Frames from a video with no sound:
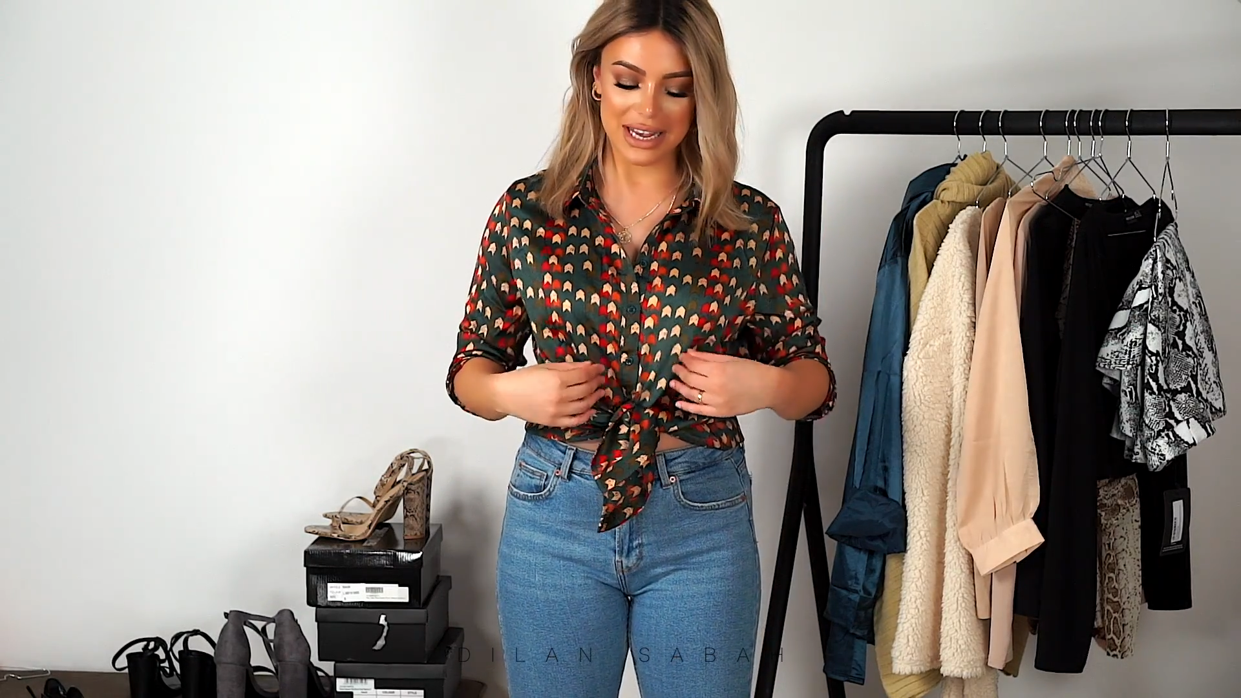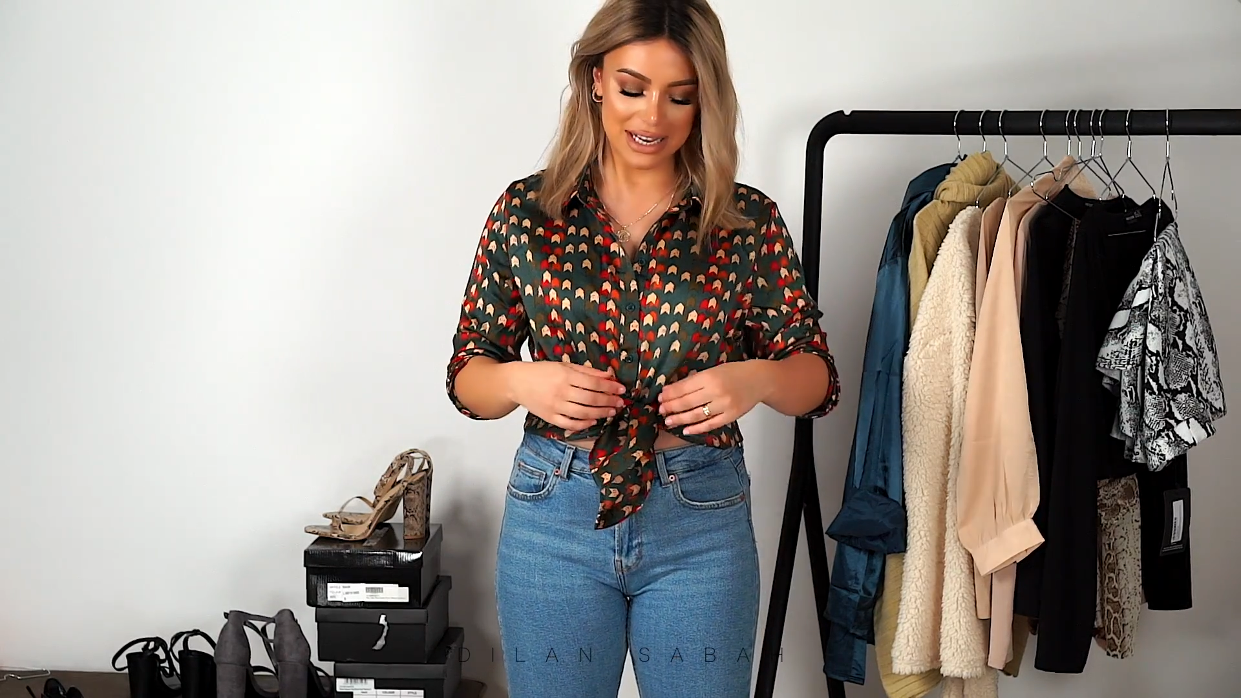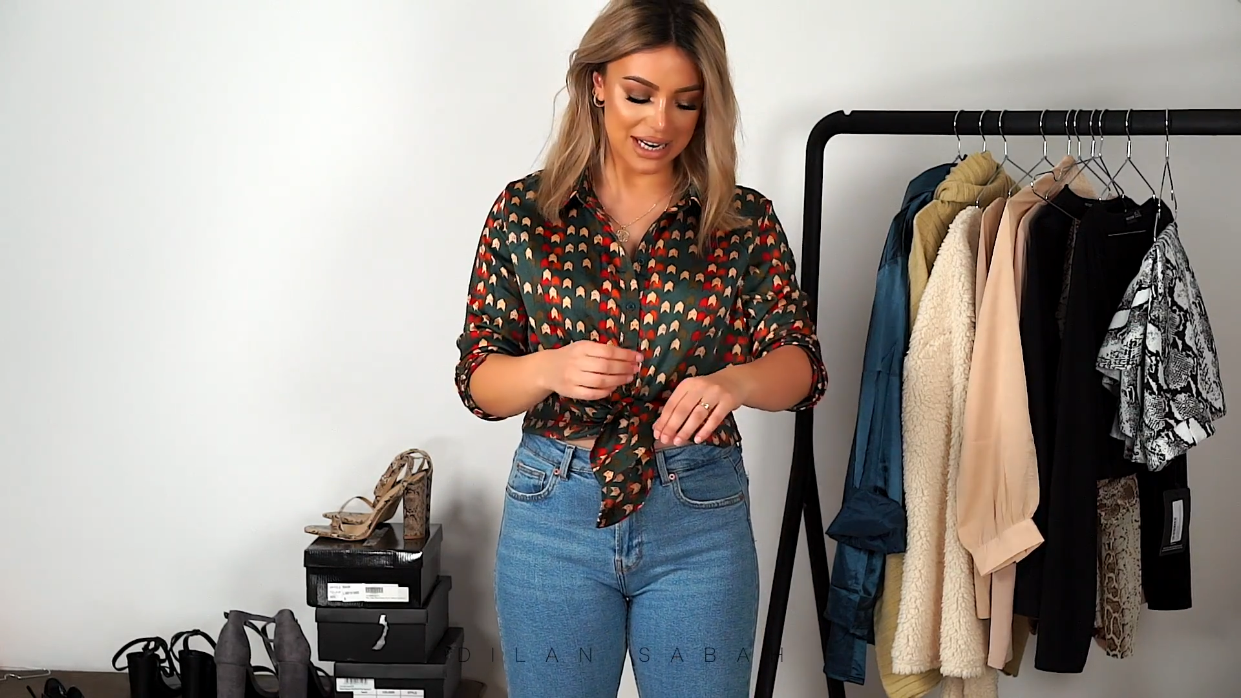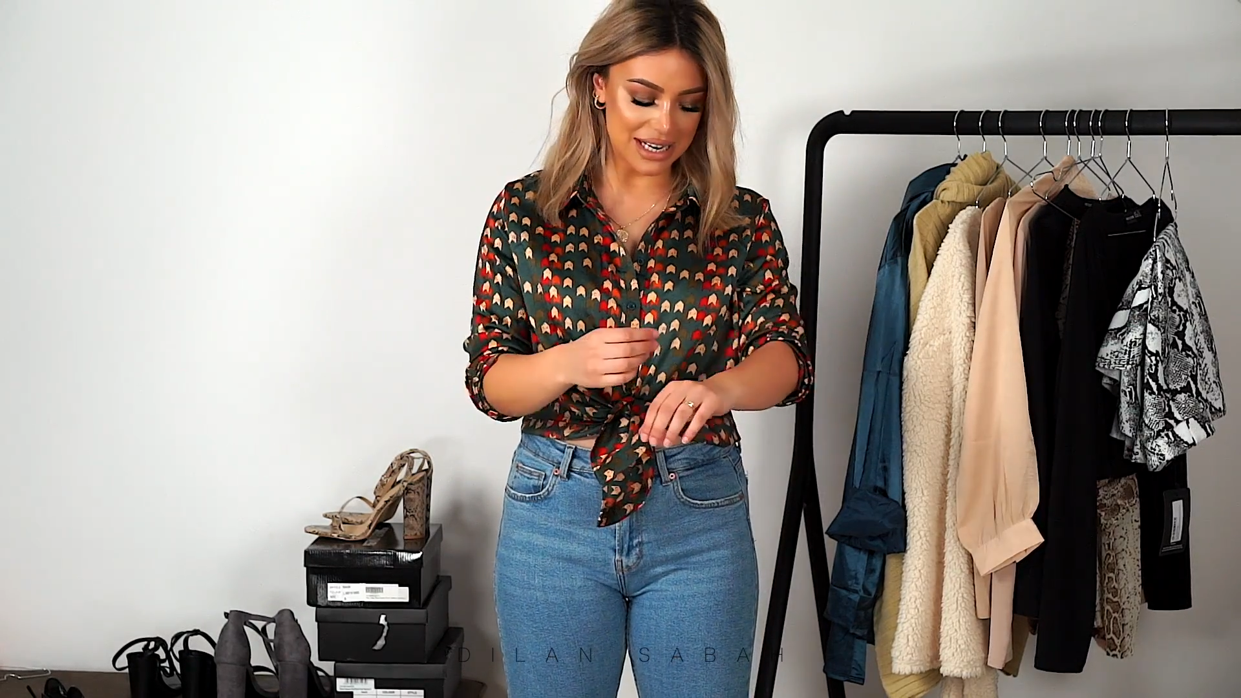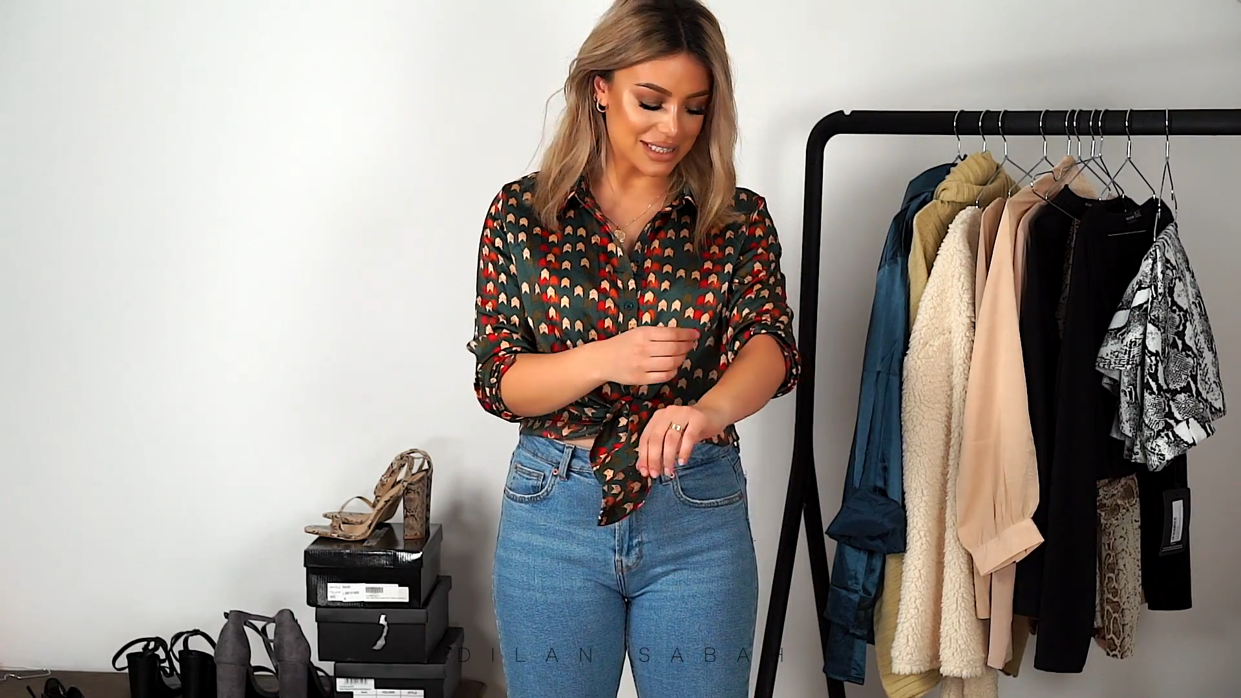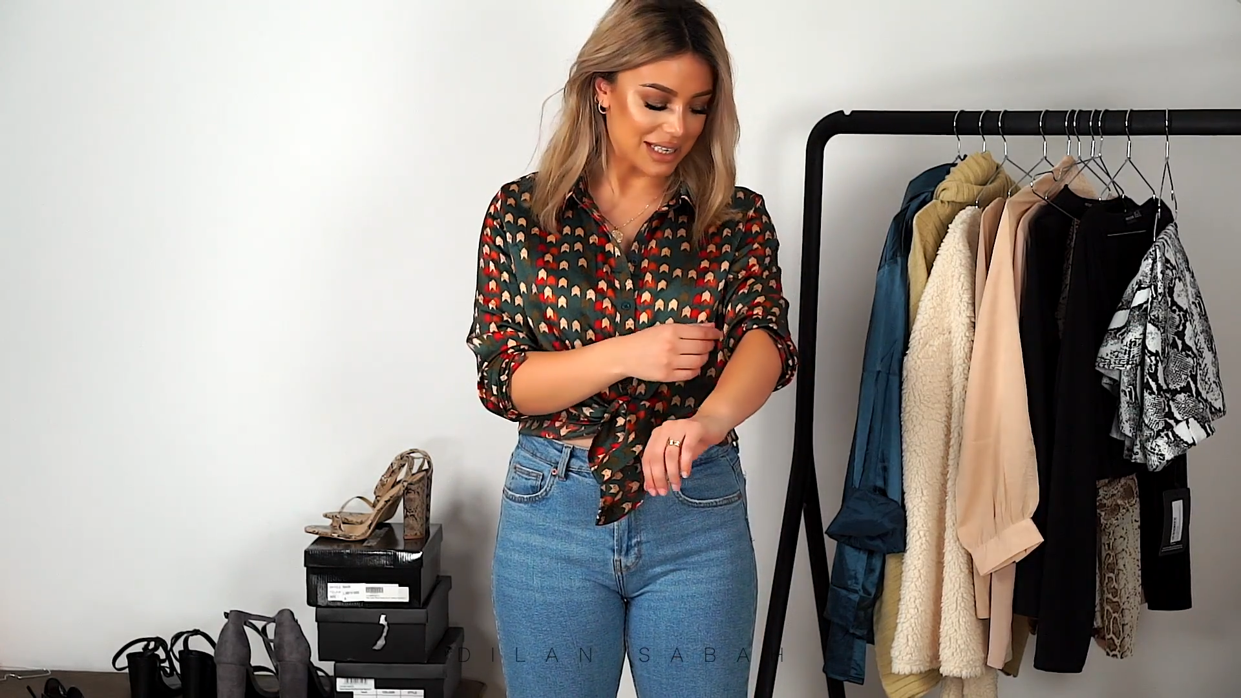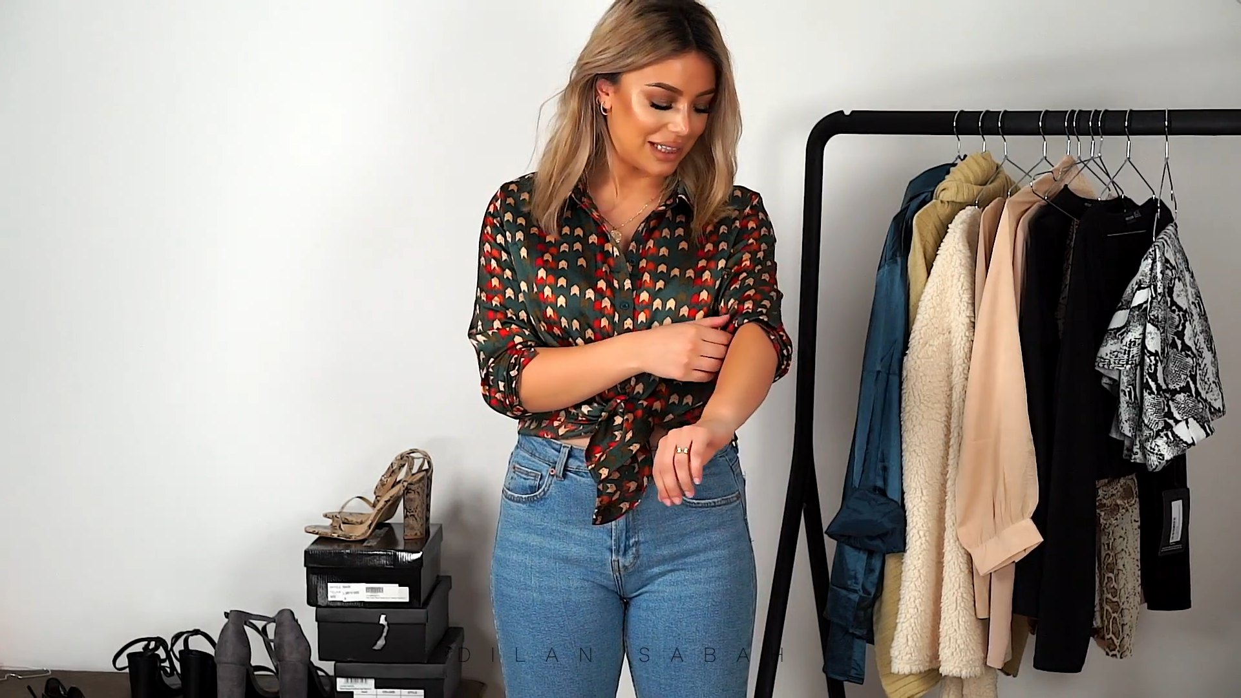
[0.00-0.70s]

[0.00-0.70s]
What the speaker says: It is